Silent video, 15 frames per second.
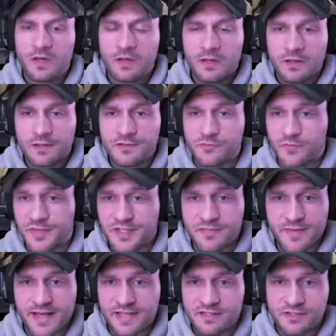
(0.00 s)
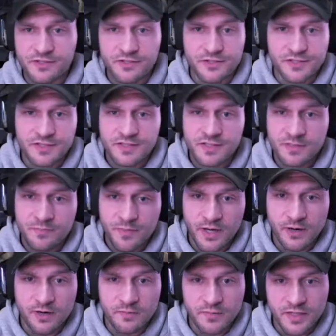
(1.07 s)
So Mixmaster, just
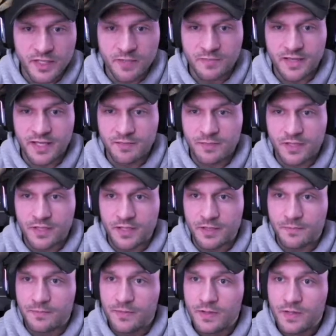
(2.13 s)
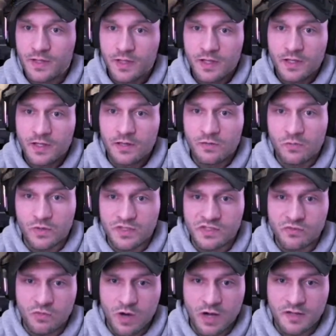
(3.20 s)
parry, medium, light, medium. Once the
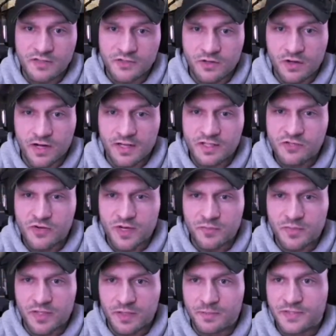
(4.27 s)
rocks are gone, try to build it to